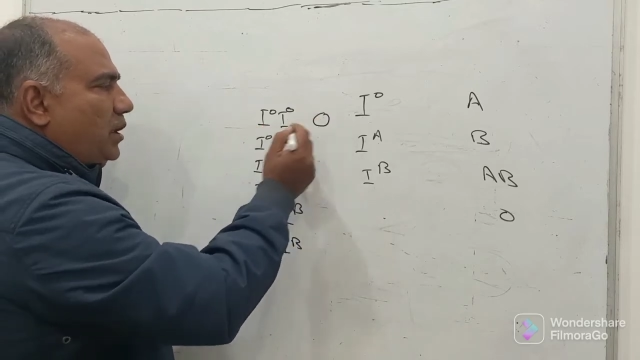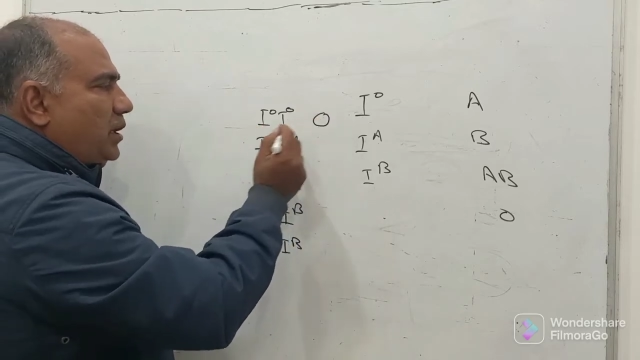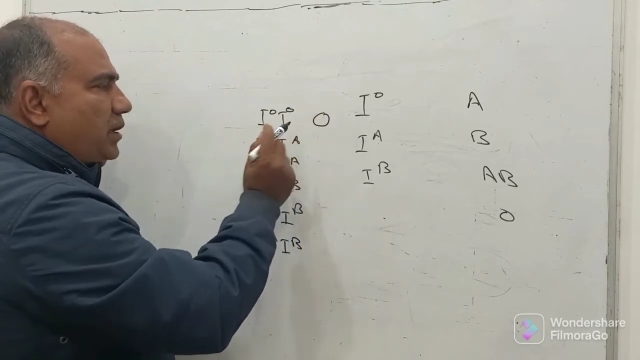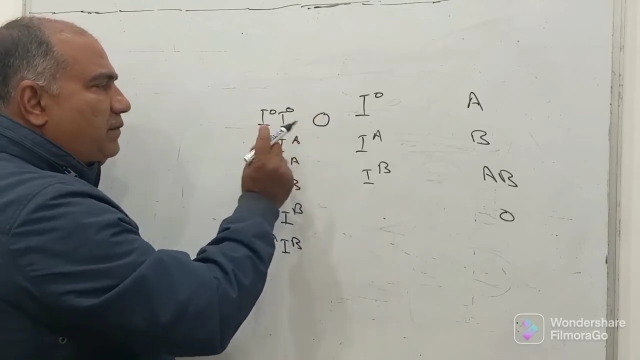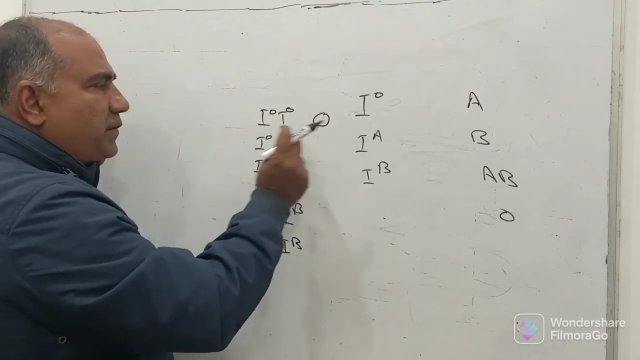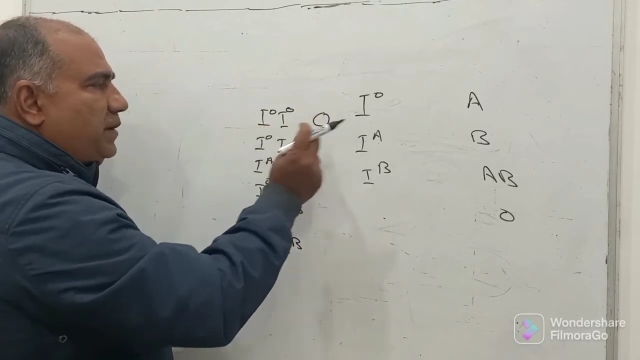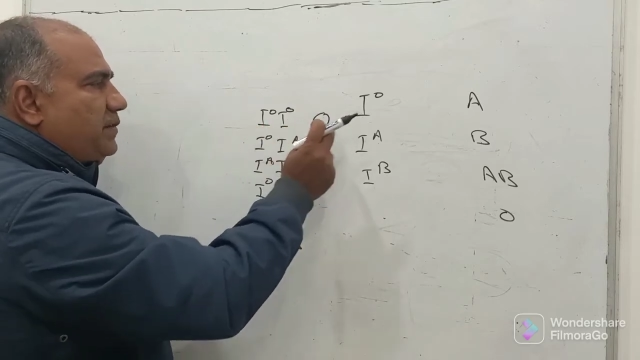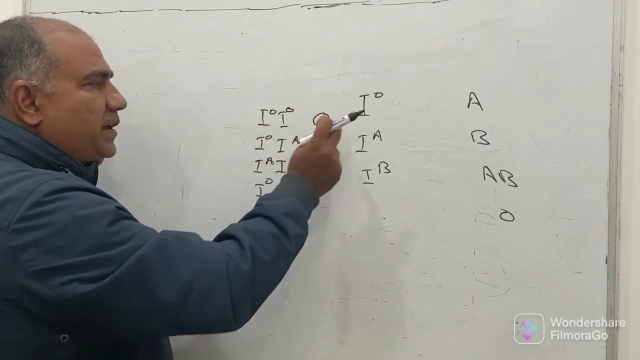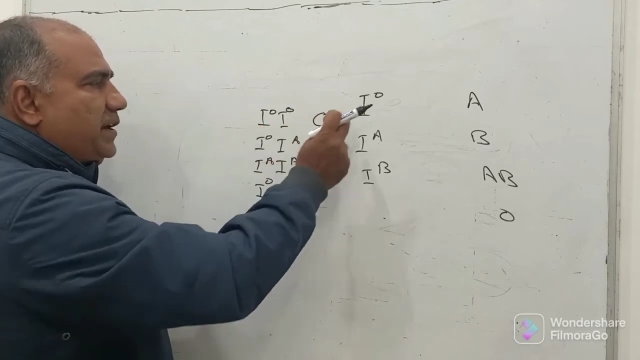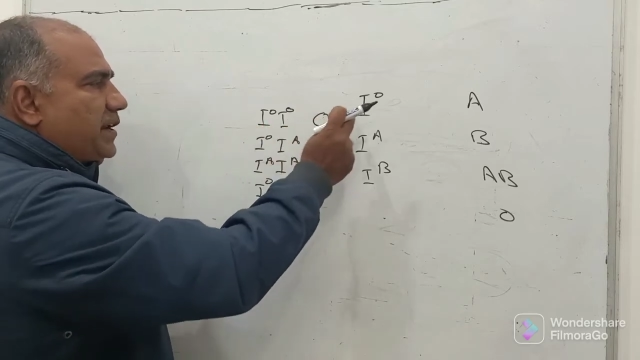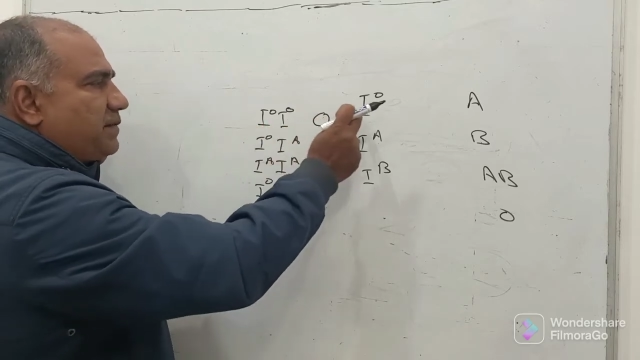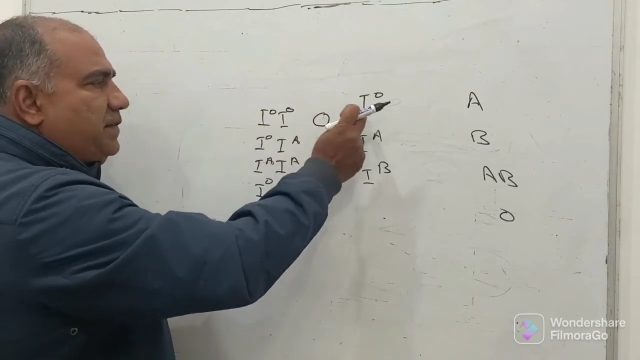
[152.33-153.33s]
When we
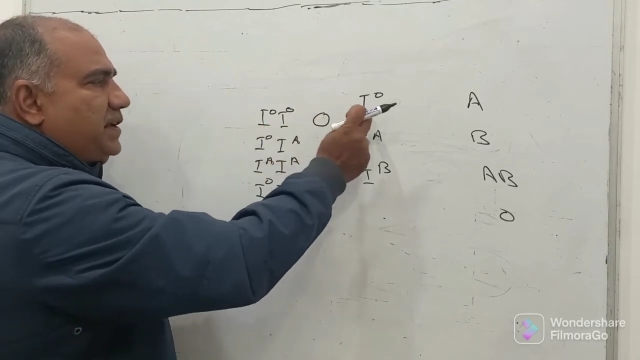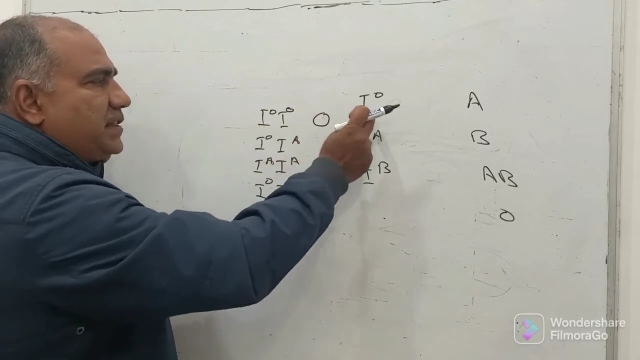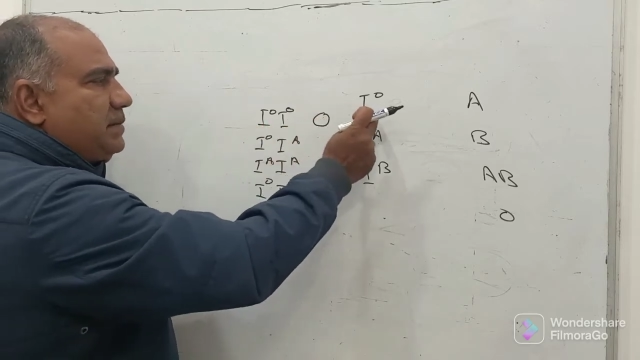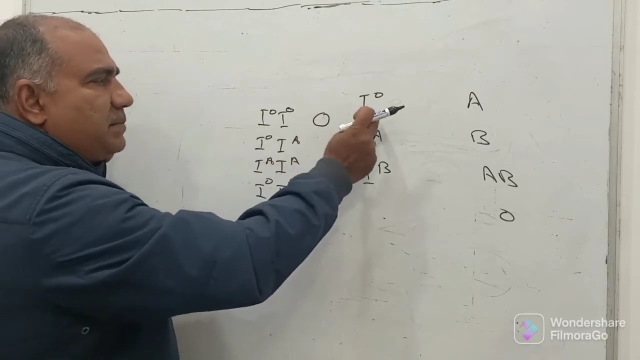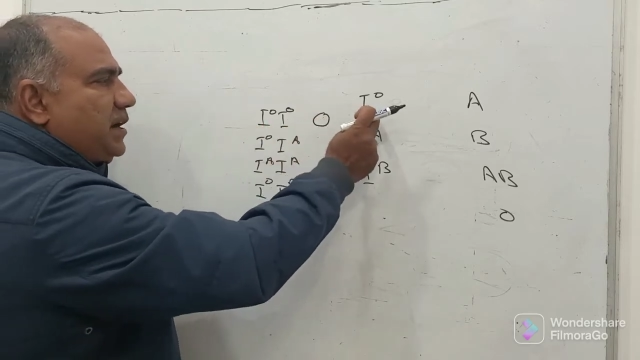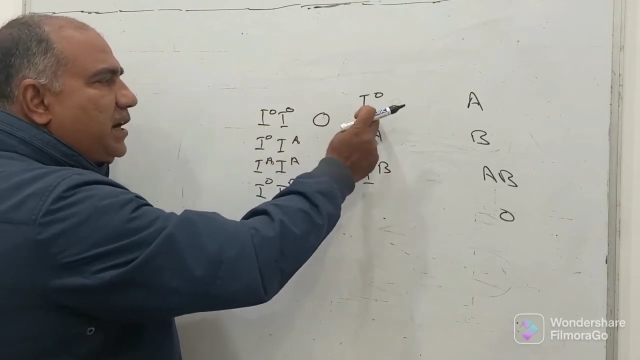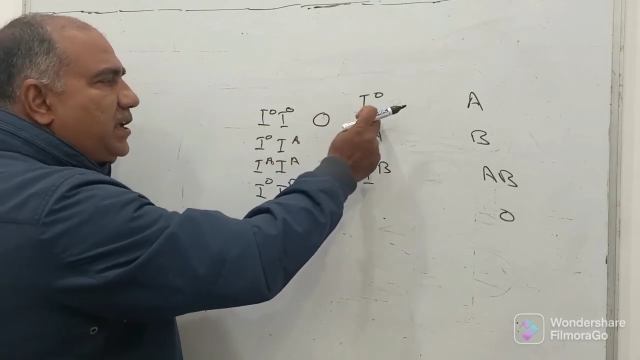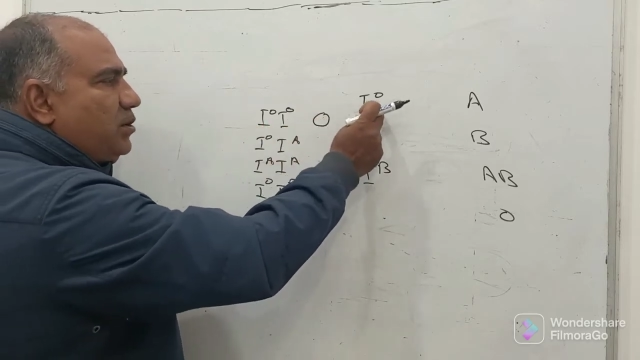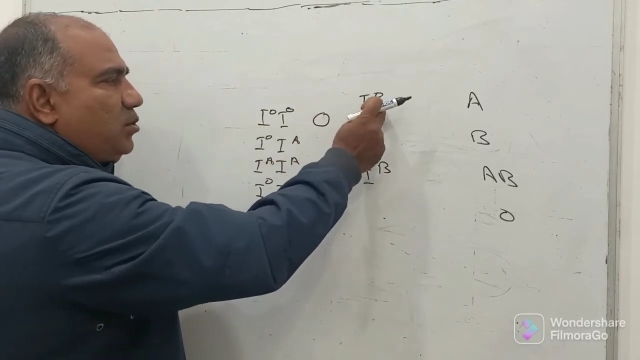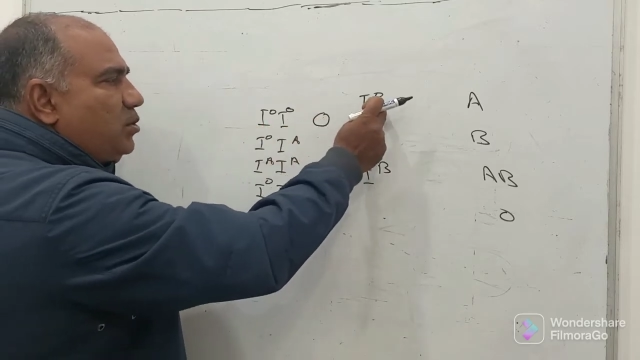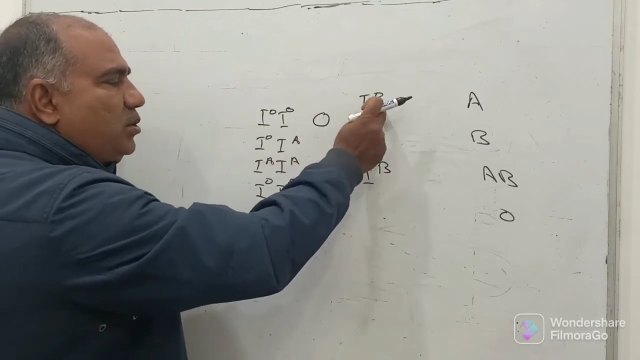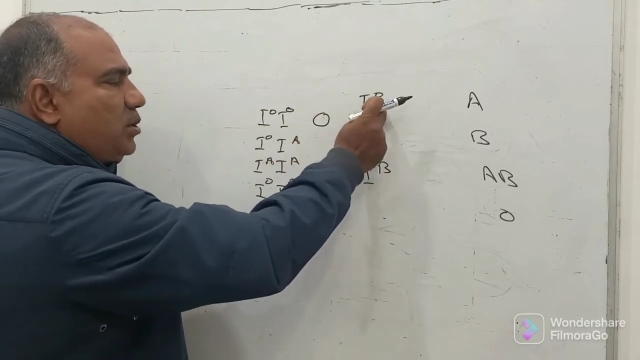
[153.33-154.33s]
are referring them
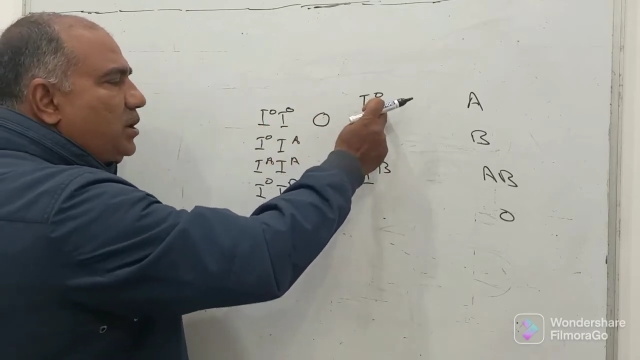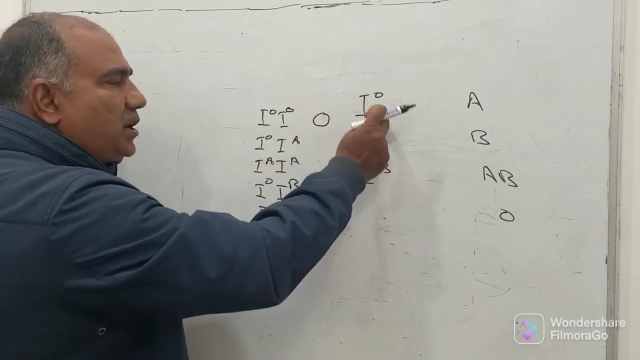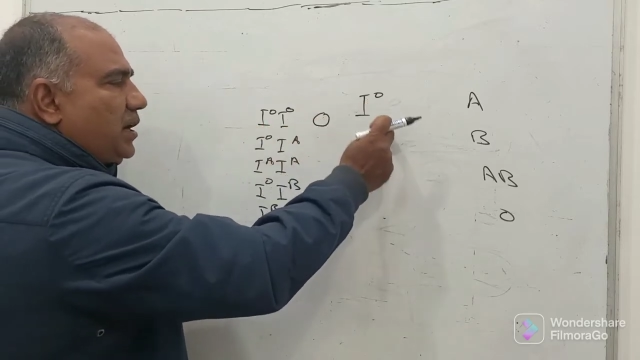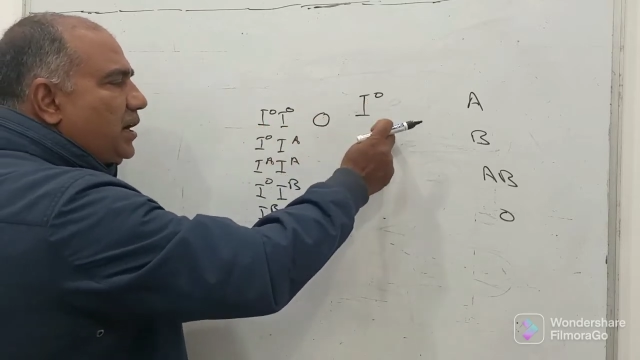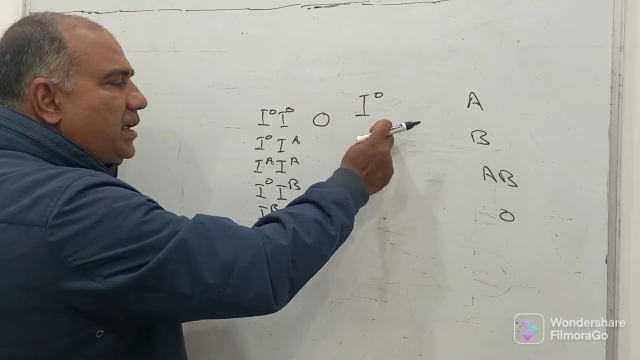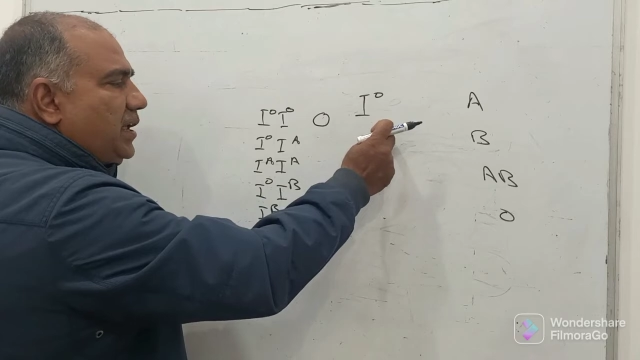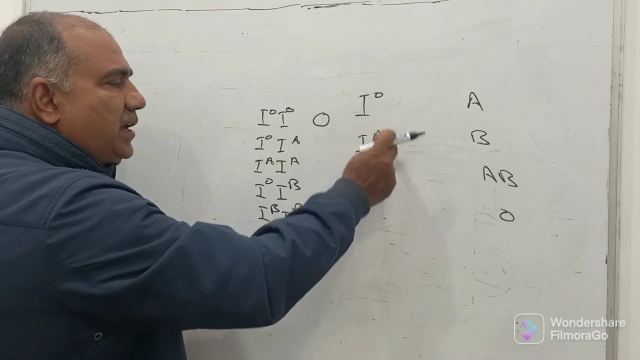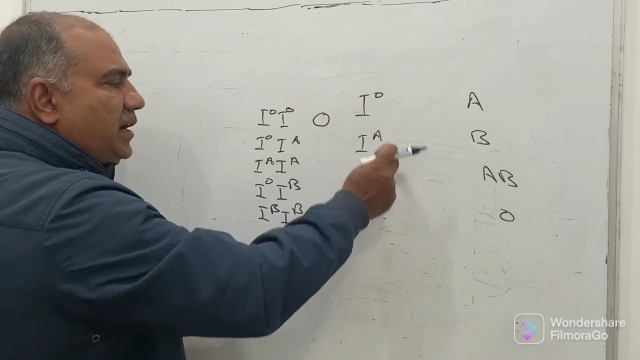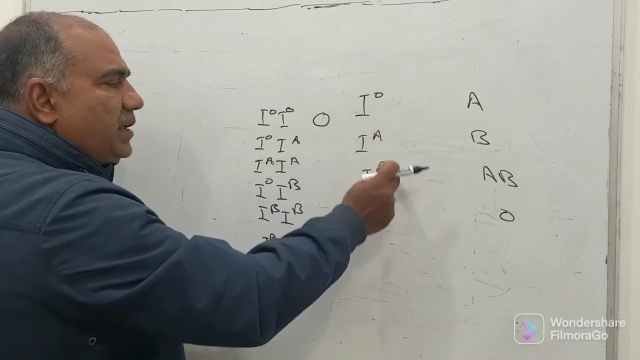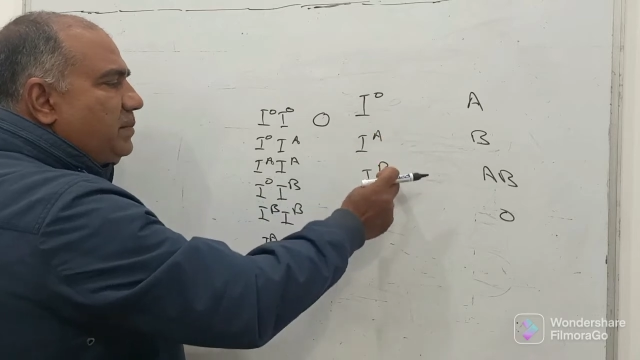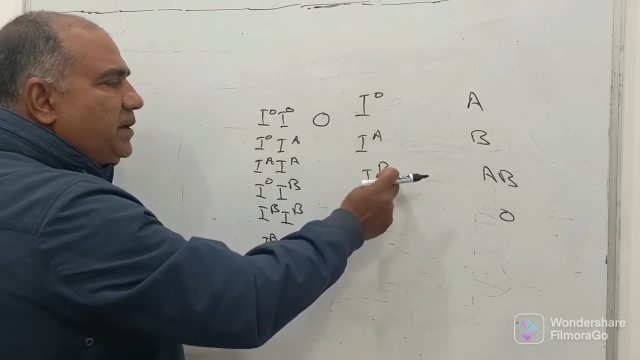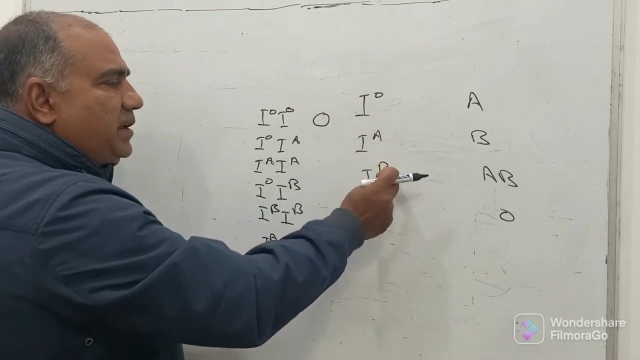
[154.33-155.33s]
IO, IA,
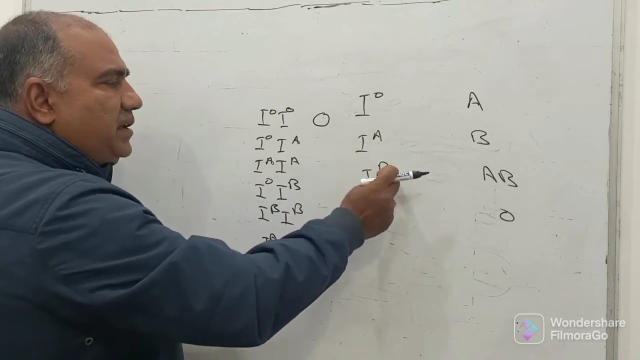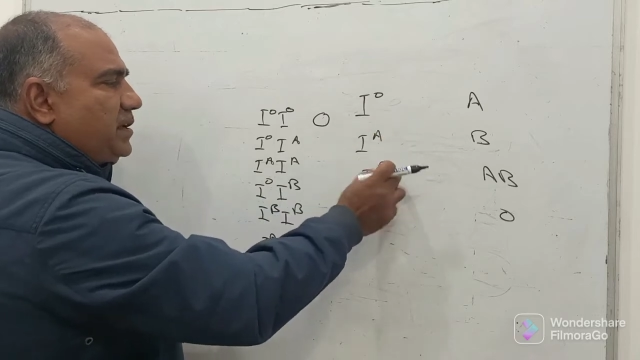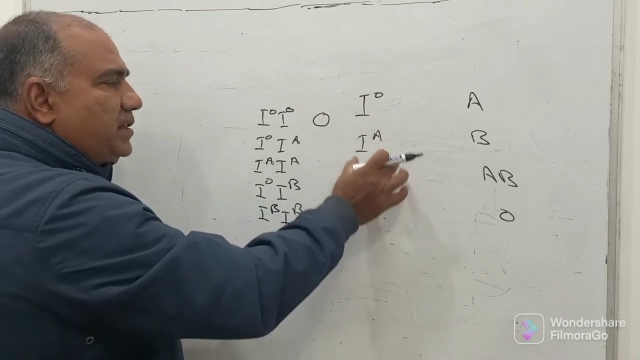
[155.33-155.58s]
IB,